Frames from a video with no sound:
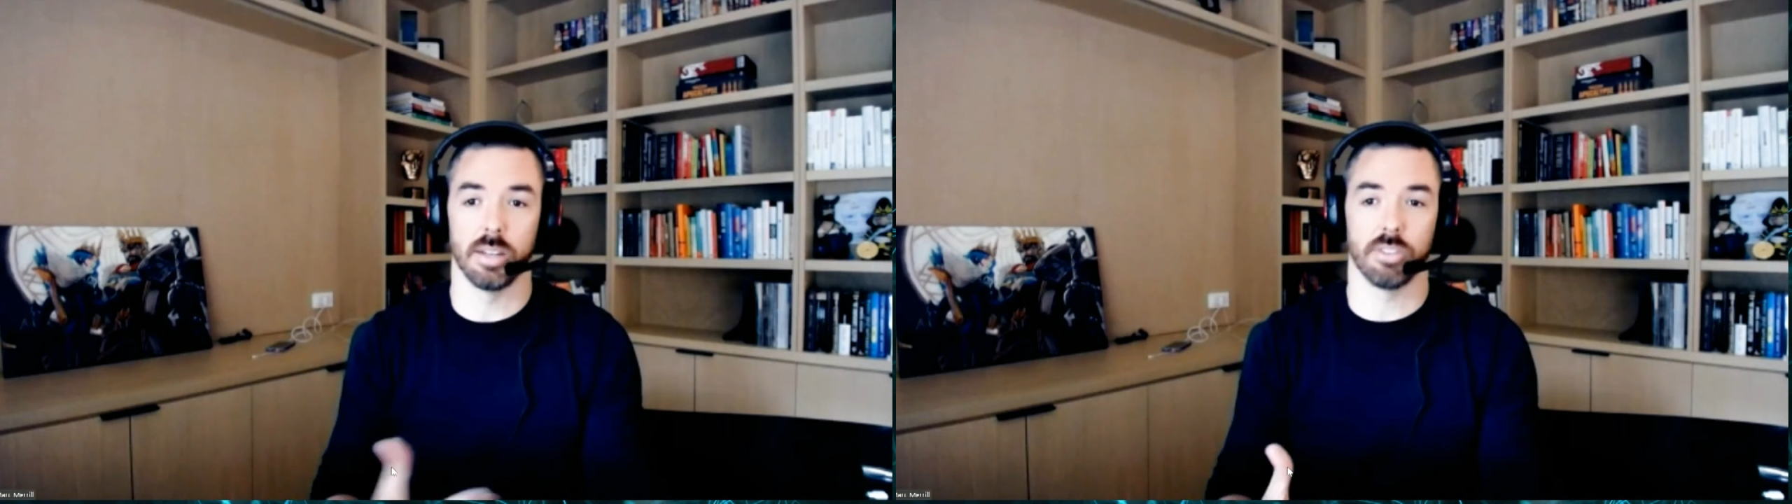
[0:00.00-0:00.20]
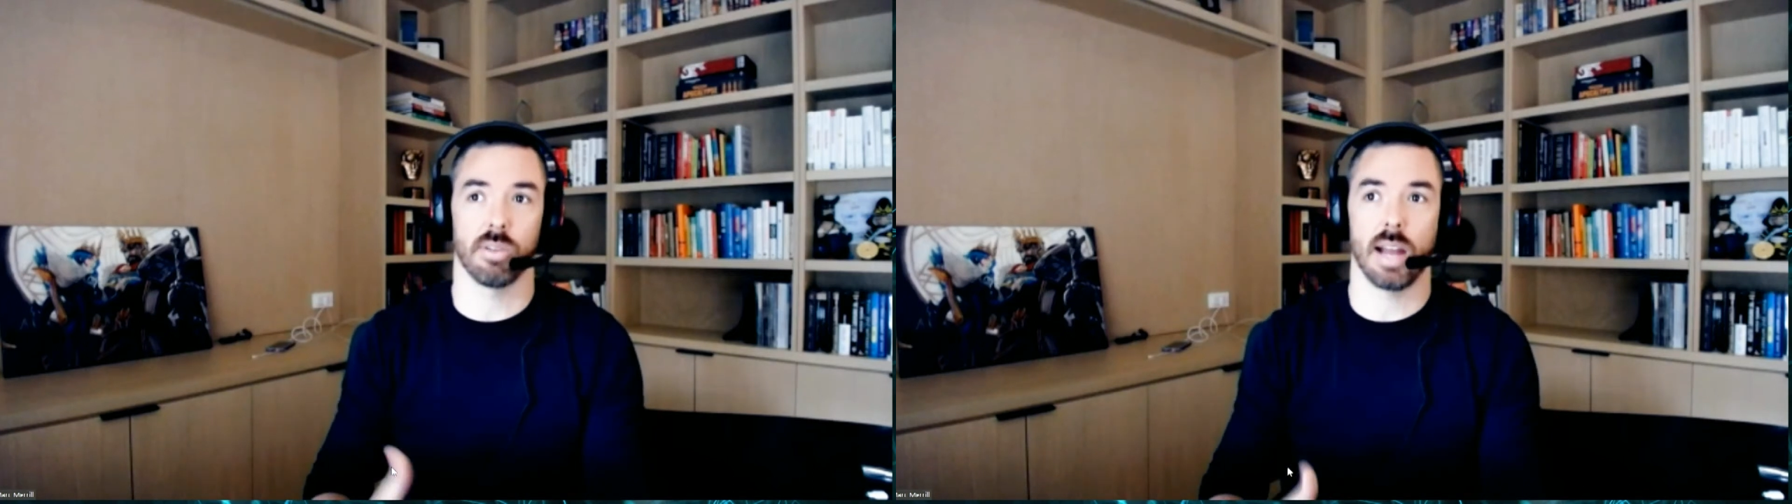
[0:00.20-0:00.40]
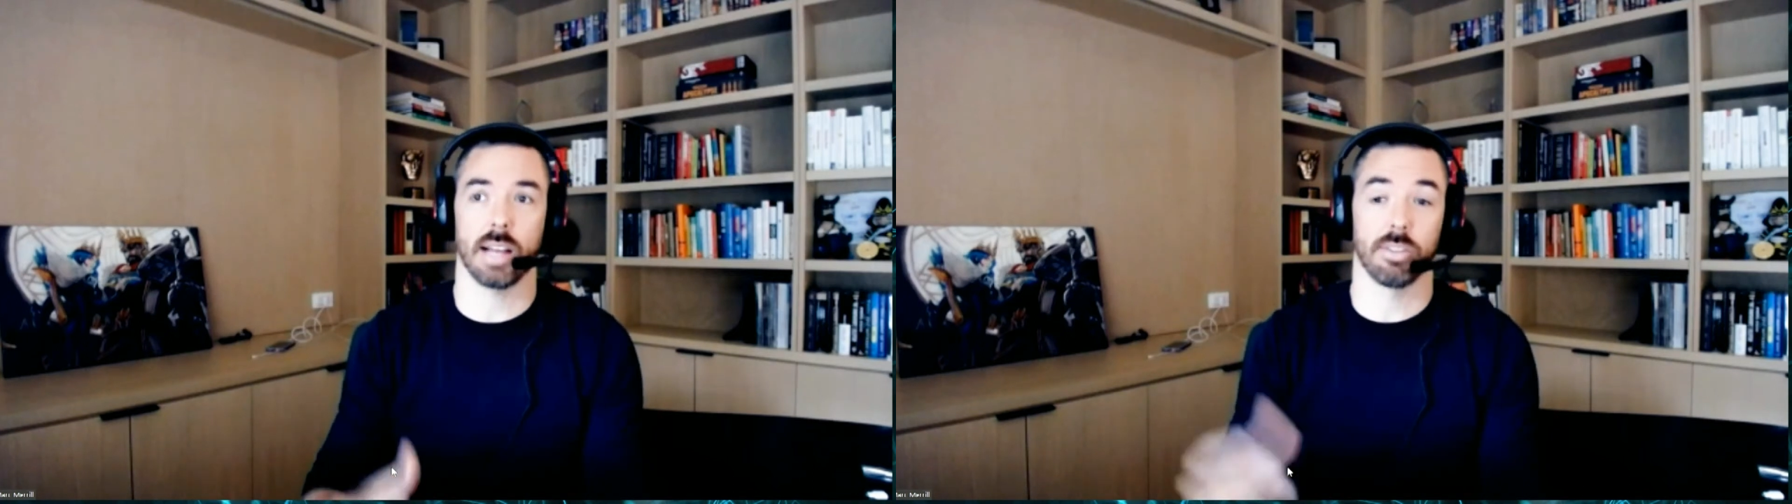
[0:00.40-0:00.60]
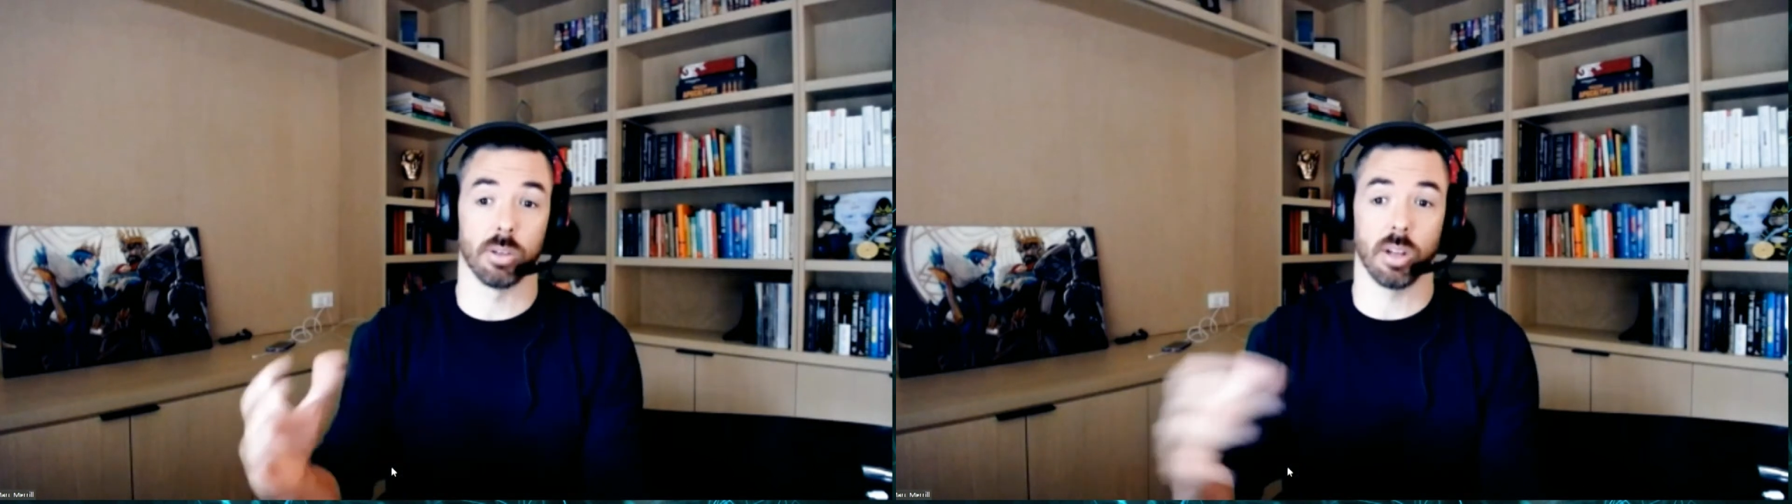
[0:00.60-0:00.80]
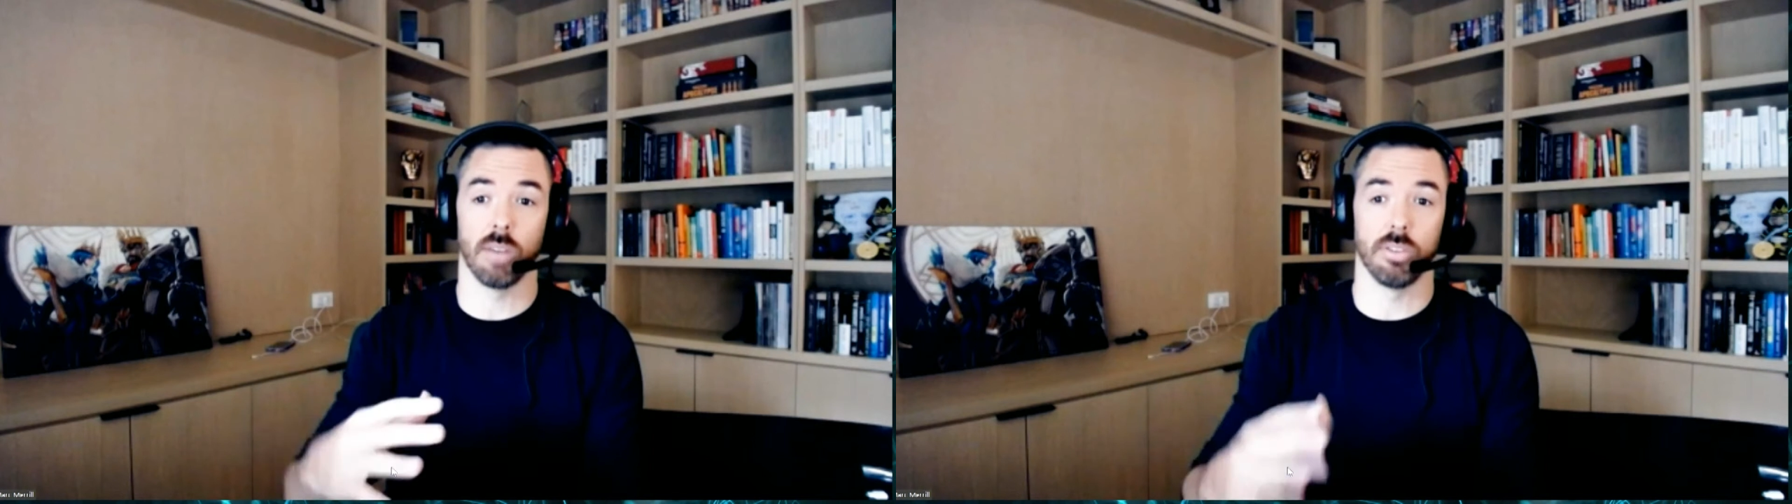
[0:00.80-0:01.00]
tracks
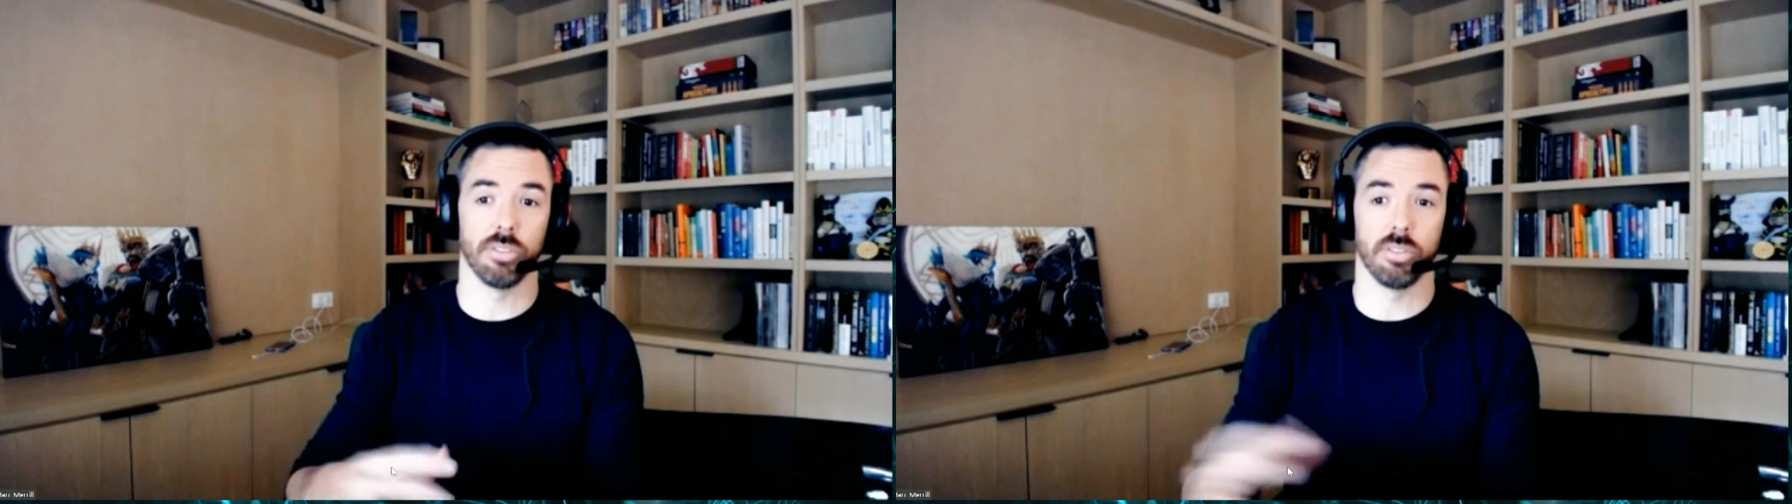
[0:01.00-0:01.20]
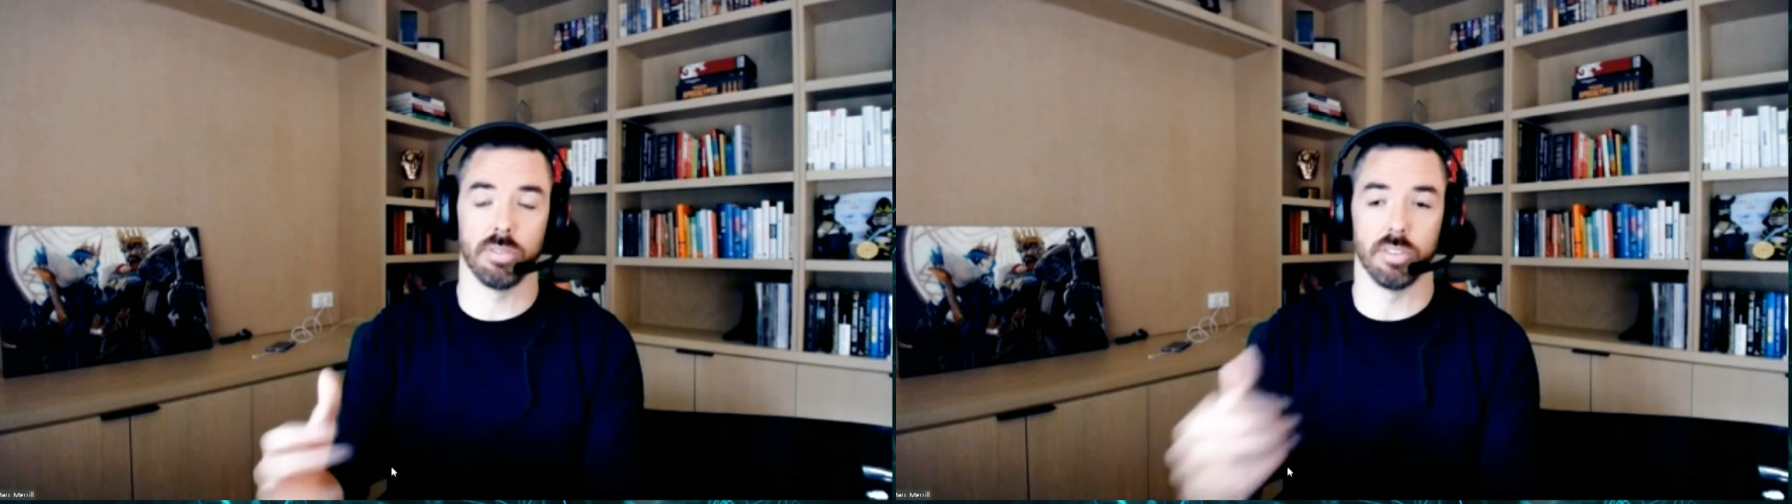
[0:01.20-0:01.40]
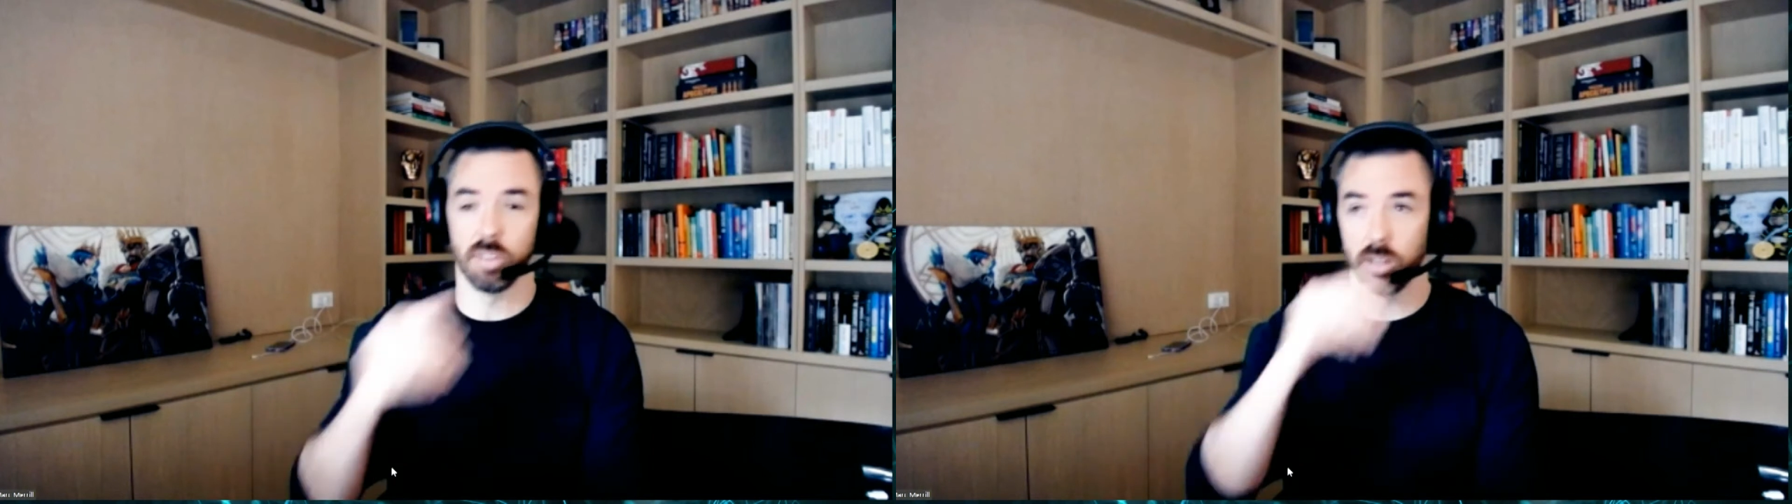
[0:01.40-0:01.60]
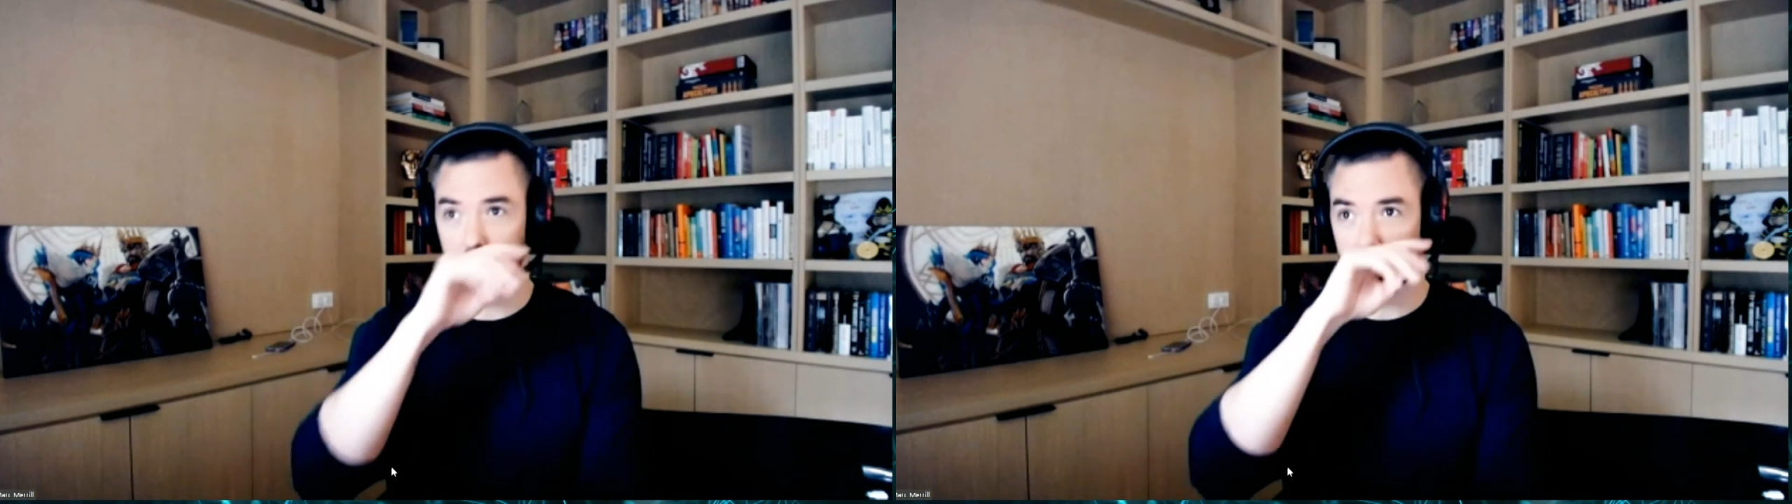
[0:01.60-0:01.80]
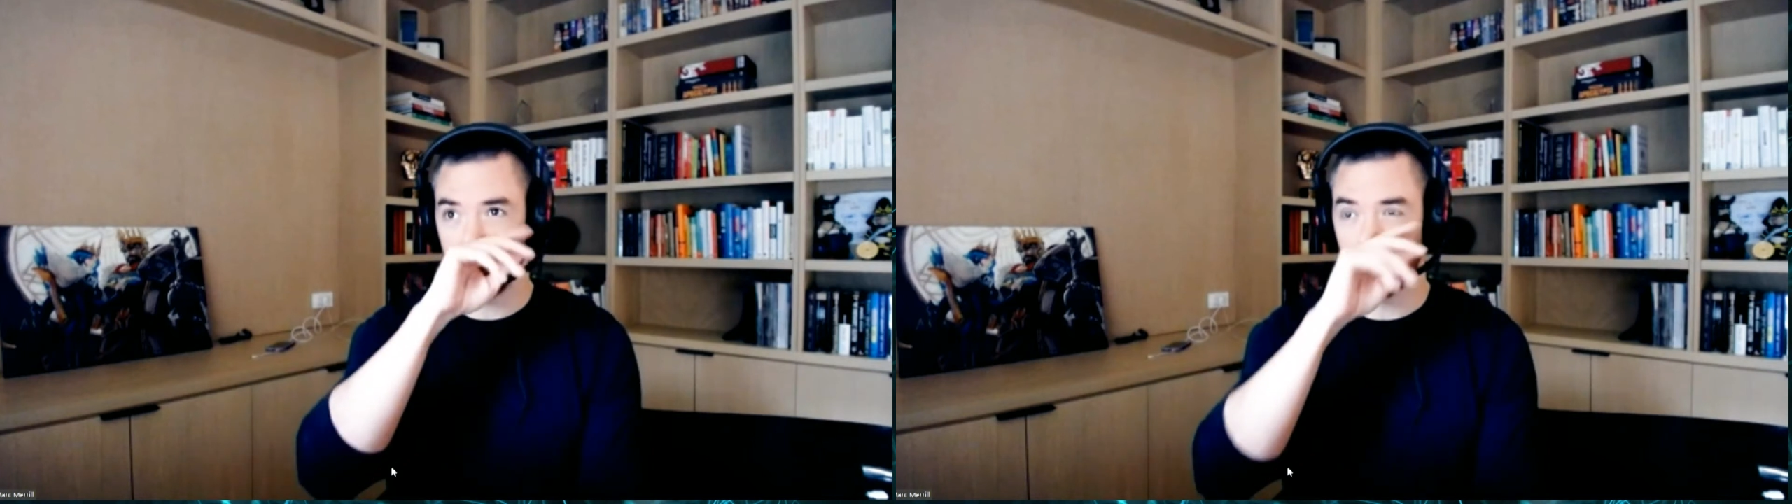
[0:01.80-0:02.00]
or covers of different
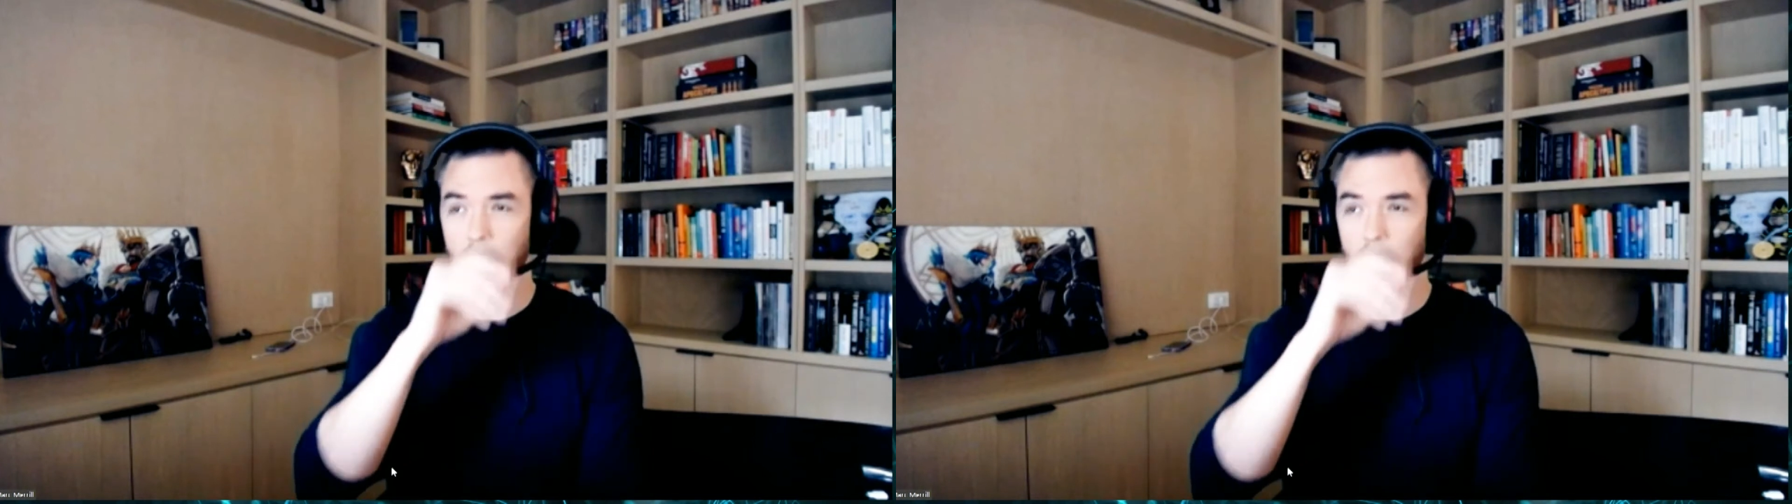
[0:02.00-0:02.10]
songs,